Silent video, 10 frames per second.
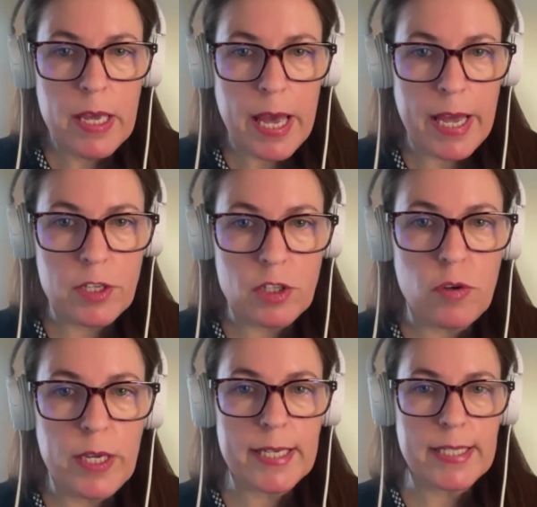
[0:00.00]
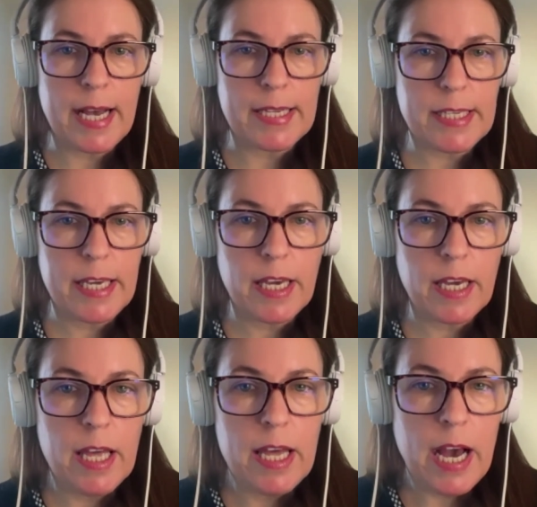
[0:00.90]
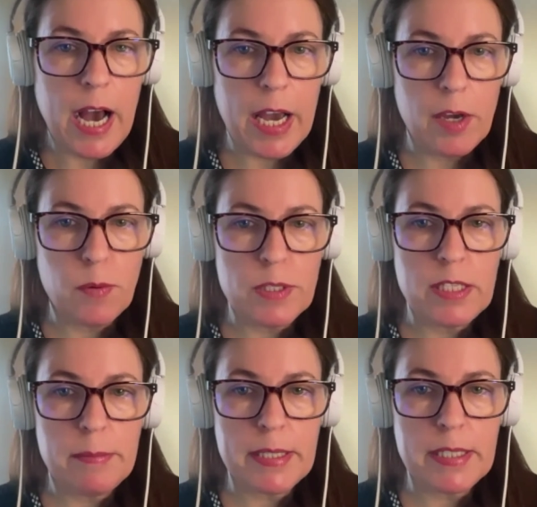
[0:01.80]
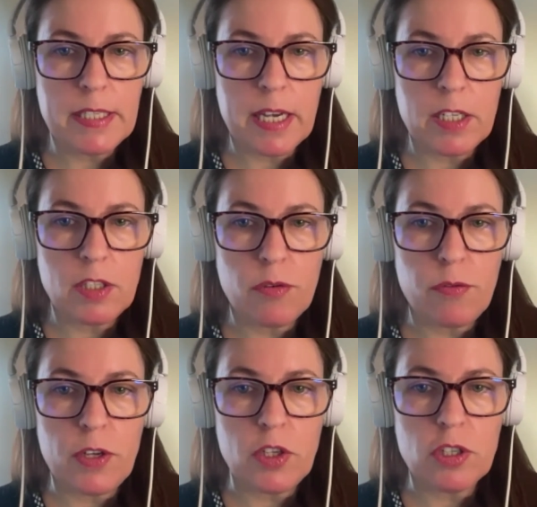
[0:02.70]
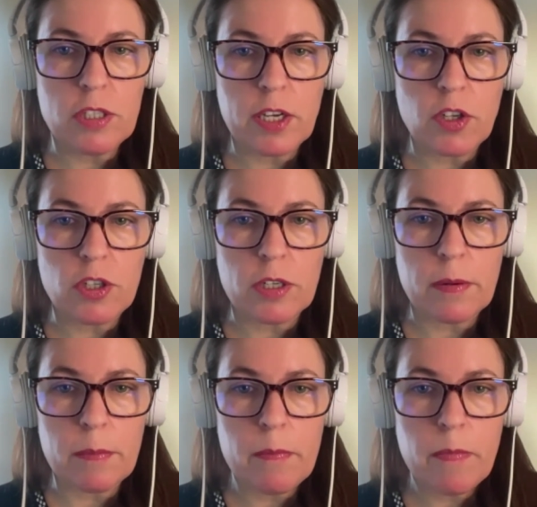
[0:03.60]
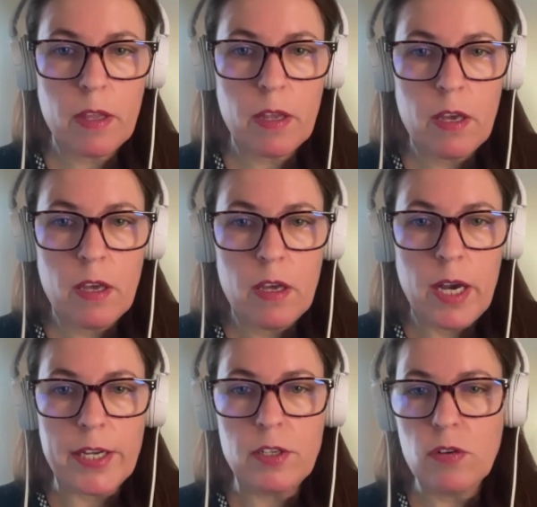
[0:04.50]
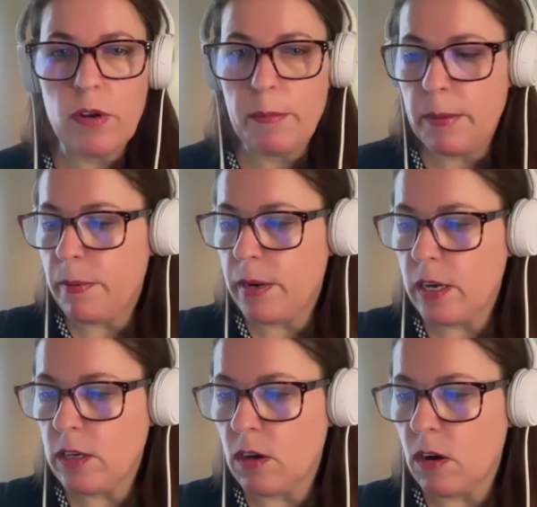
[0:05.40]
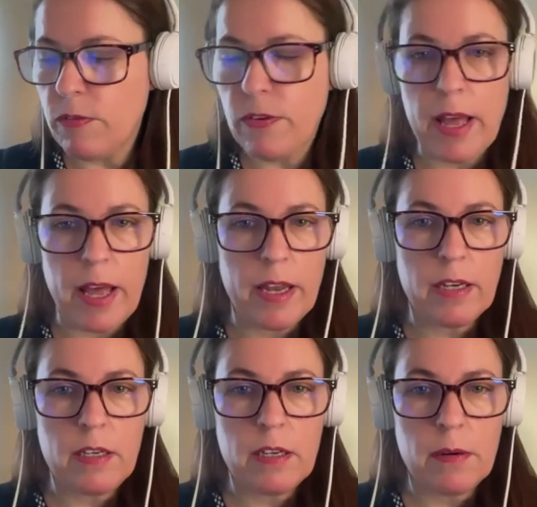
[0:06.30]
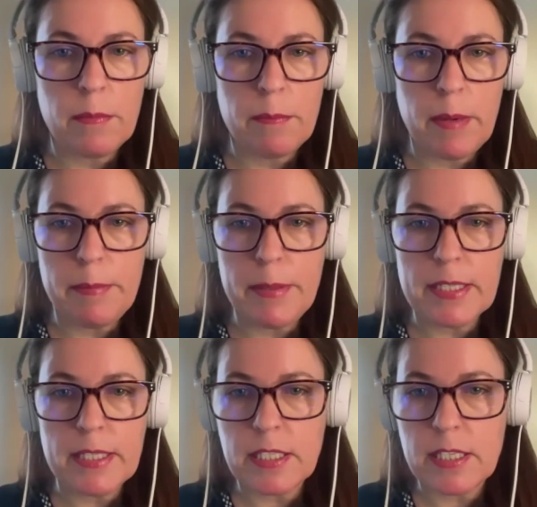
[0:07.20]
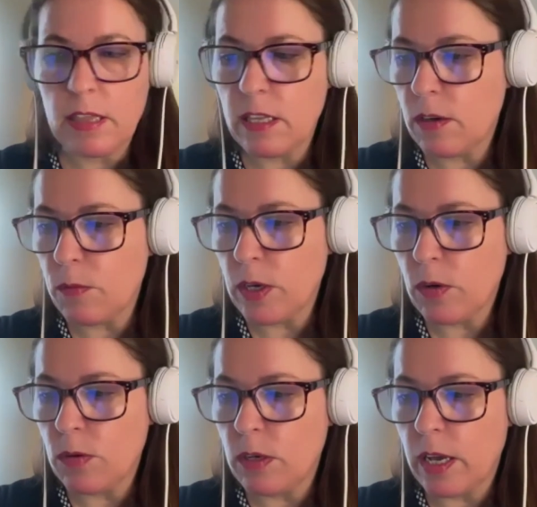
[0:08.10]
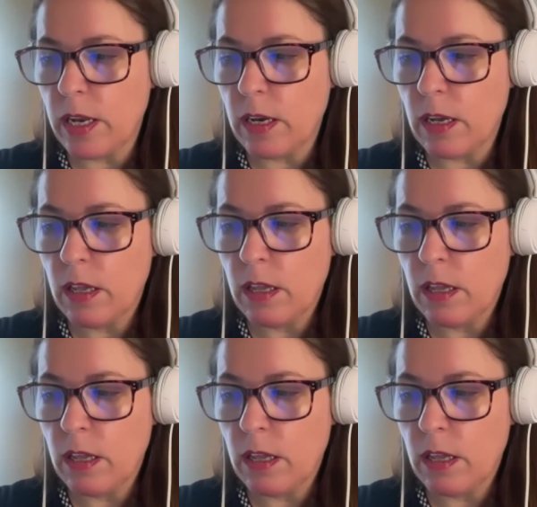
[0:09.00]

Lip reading: And Zoe is asking, hi, what's the best size of featured section? I don't remember it offhand. Maybe this is something we could then